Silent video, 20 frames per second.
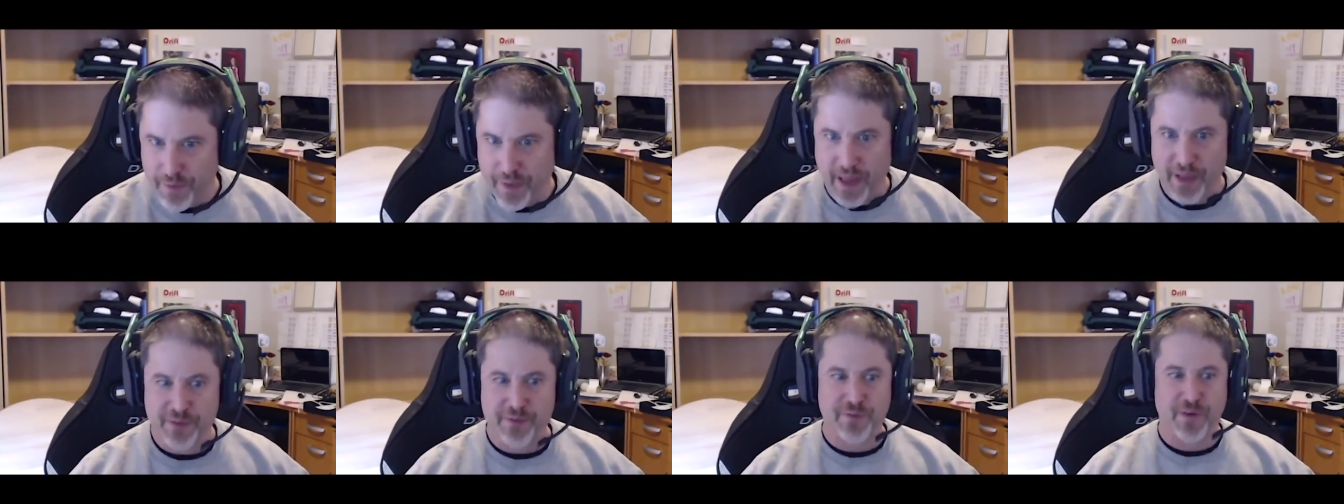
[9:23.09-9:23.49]

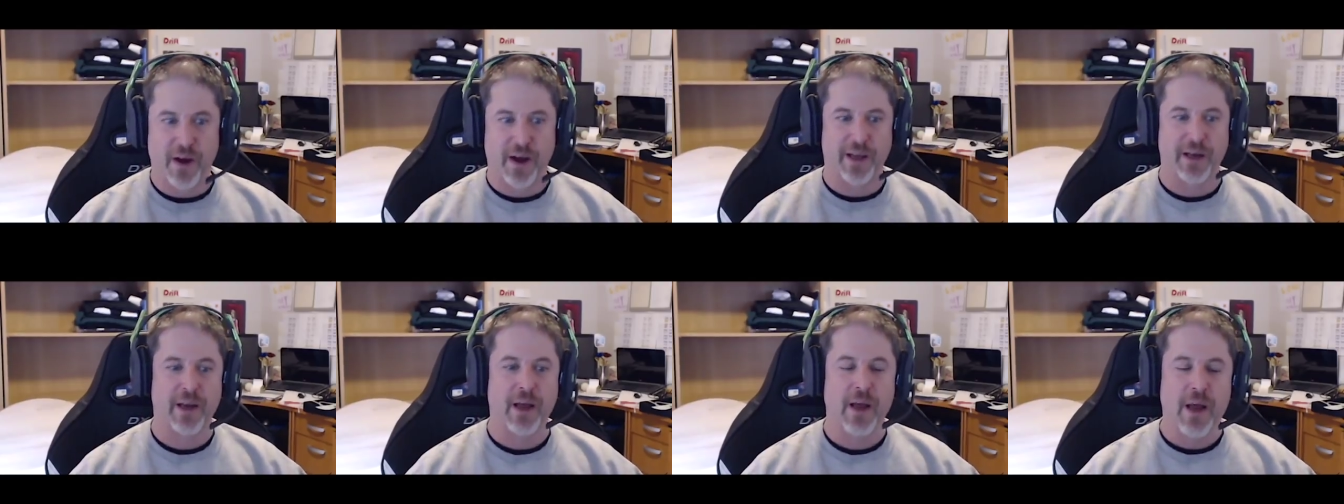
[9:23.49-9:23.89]
That's
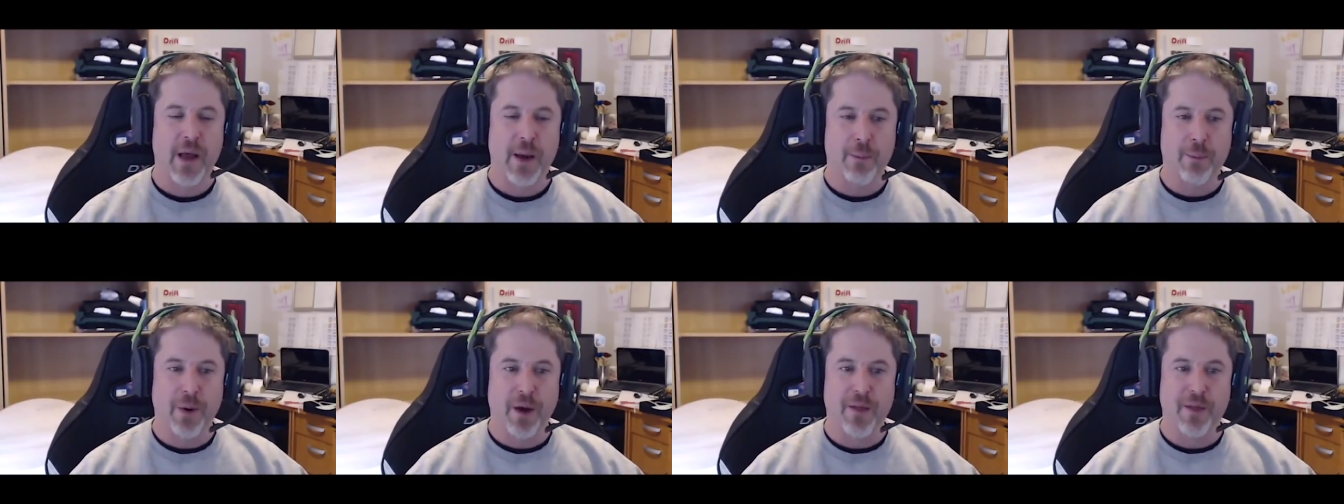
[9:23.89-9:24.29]
fine,
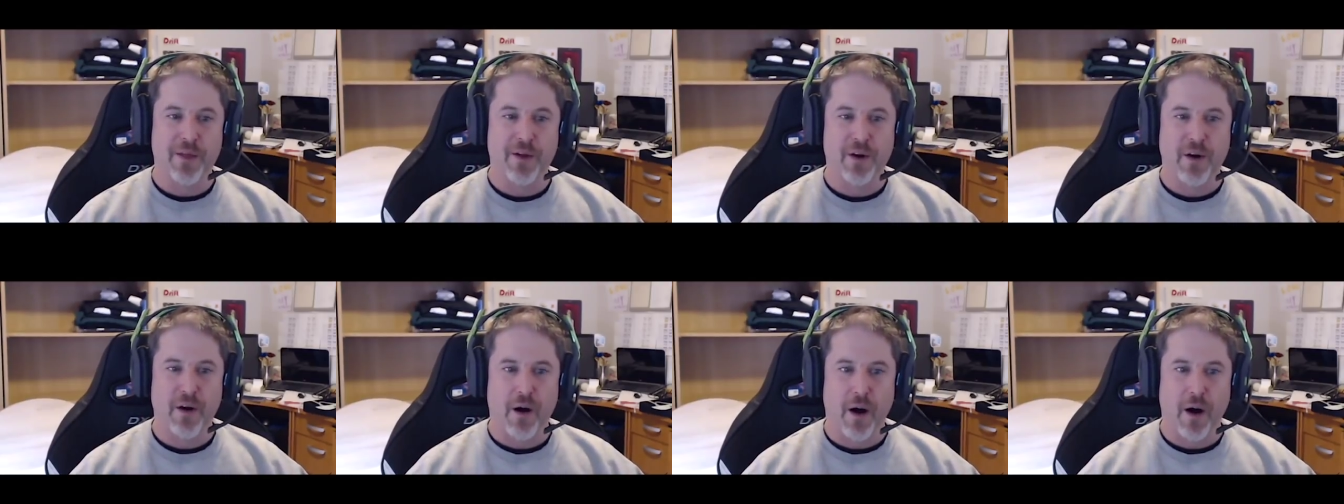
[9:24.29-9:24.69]
but
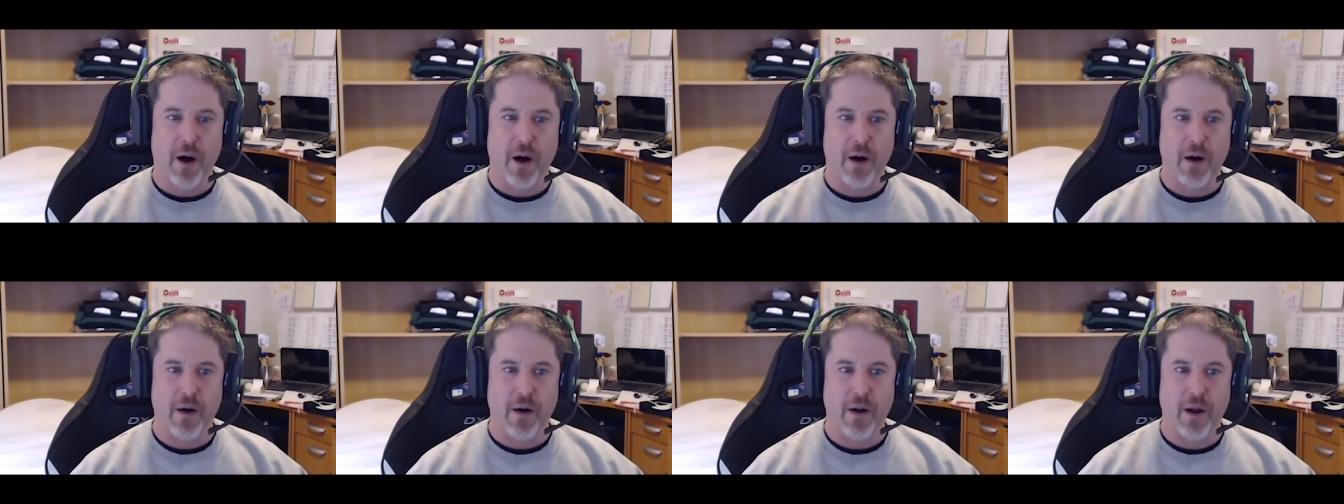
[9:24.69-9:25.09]
there
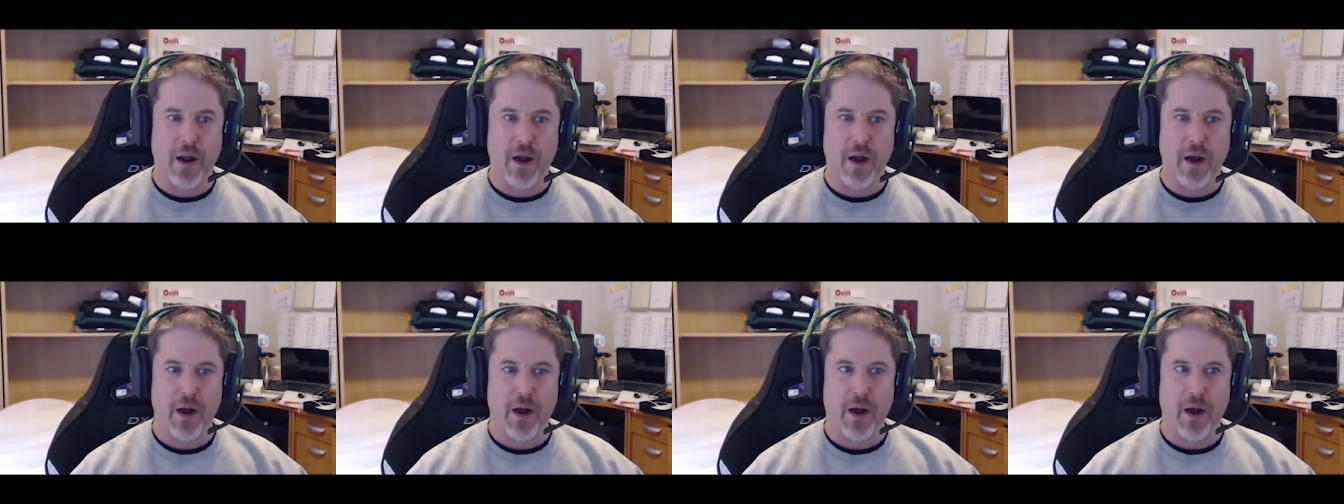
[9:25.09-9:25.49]
are
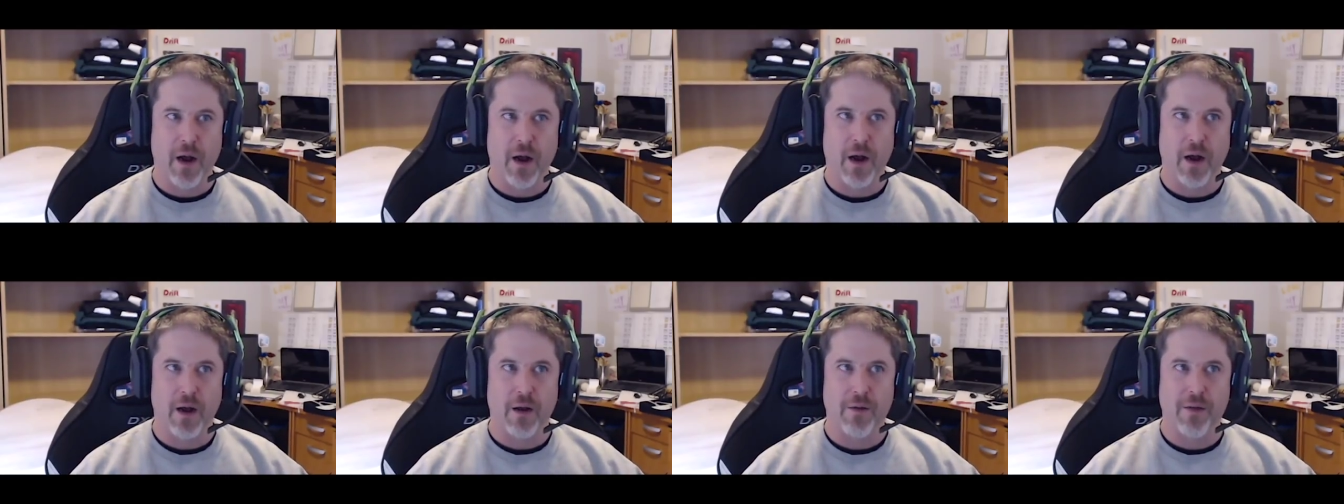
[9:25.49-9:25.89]

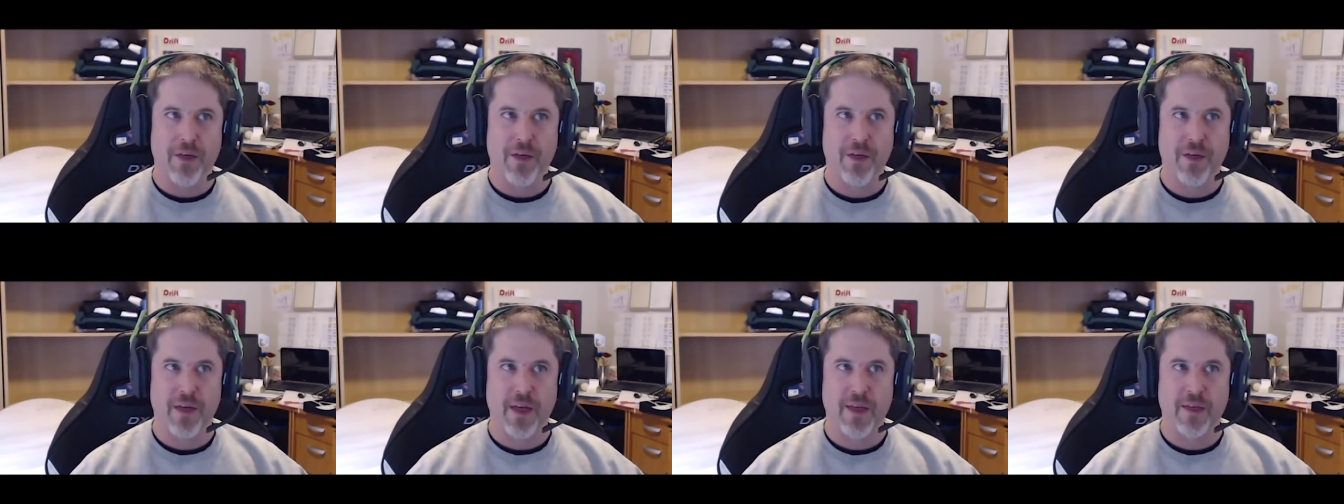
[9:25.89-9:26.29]
uh,
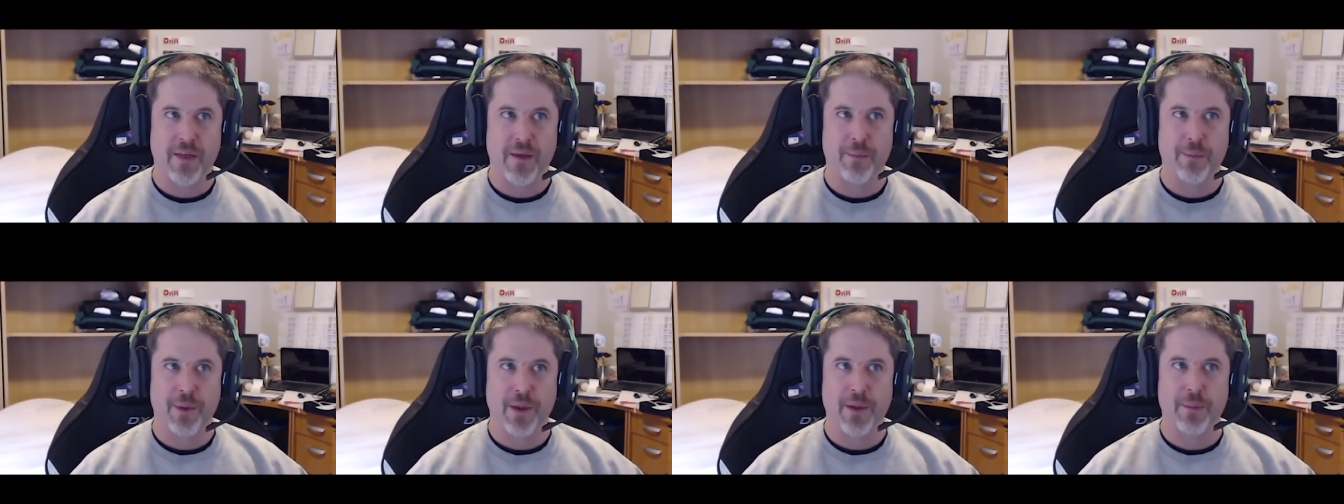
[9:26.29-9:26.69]
in
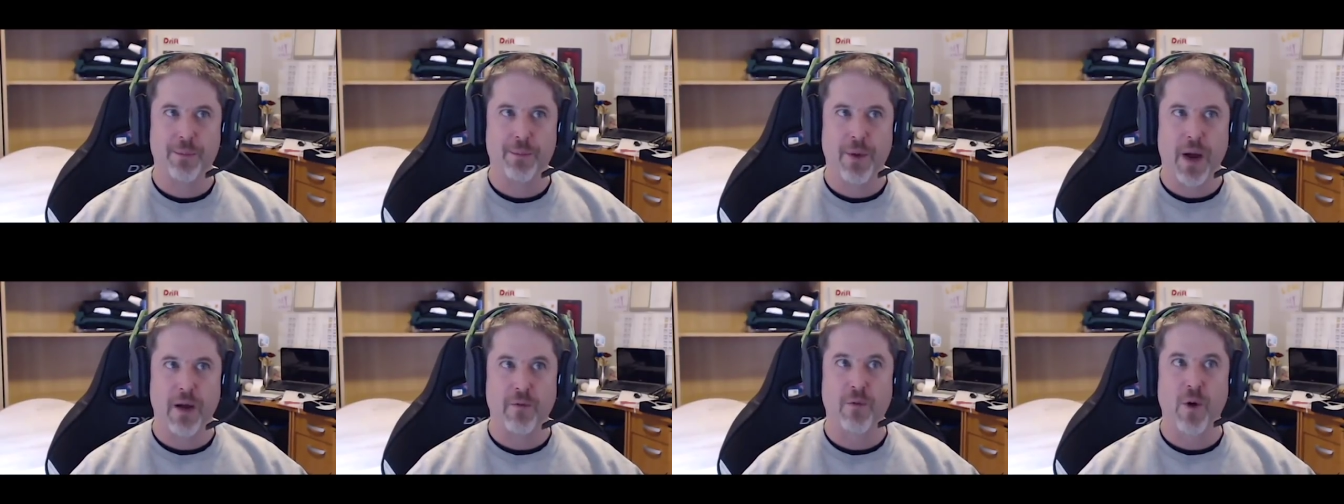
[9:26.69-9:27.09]
the
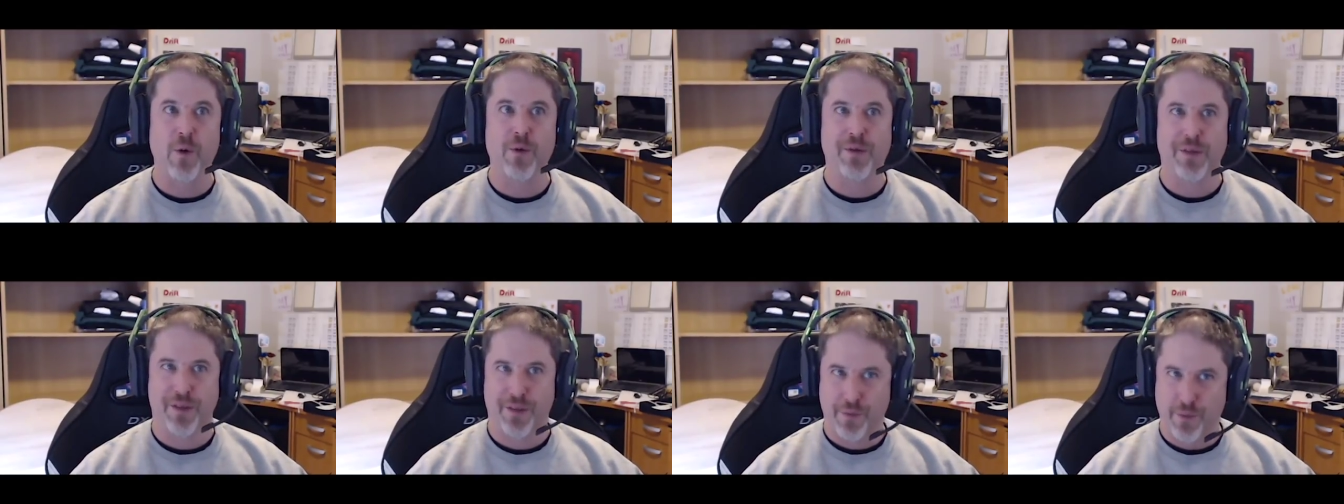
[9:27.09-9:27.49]
big. I
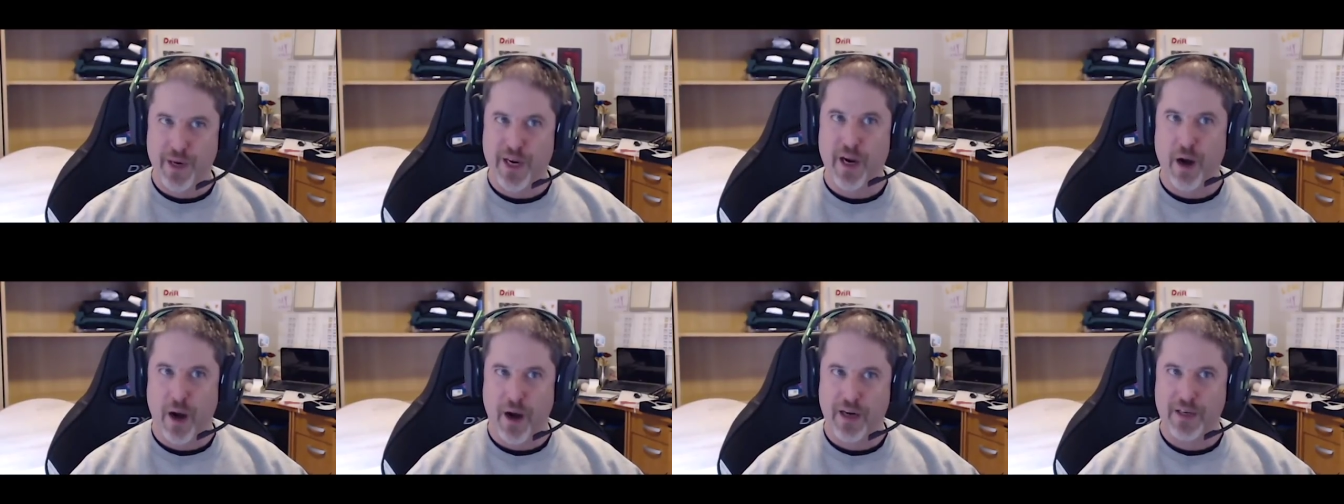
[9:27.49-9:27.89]
wrote
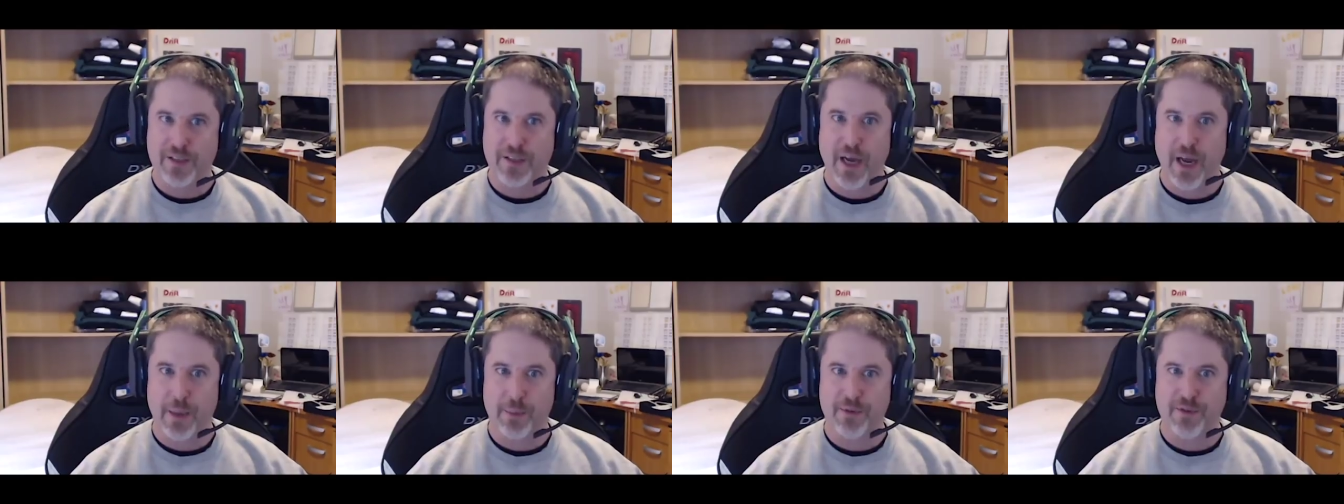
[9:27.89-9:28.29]
three
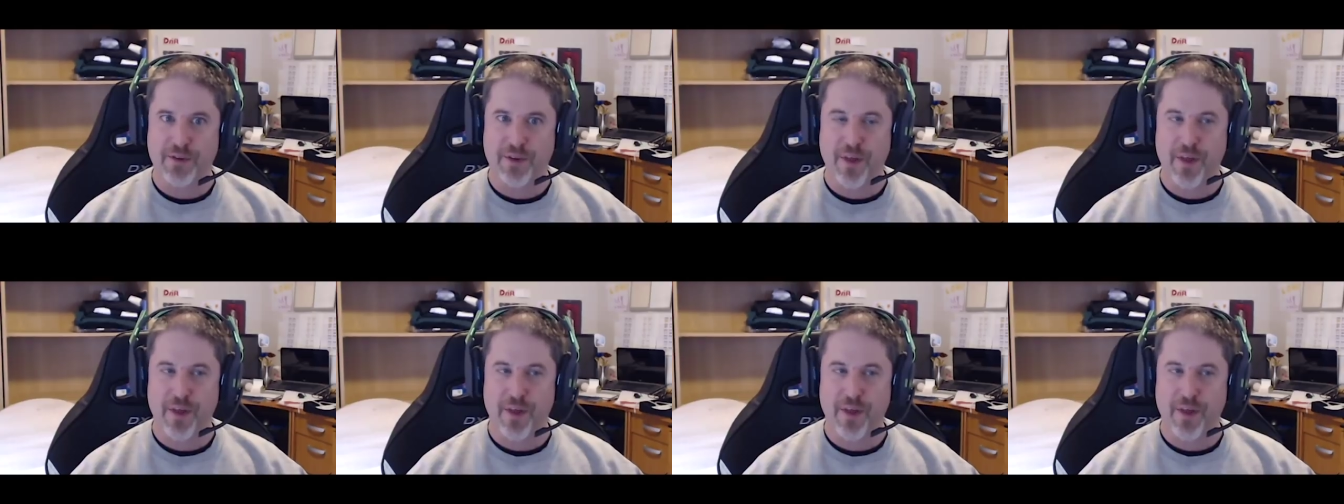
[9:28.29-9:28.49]
archetypes.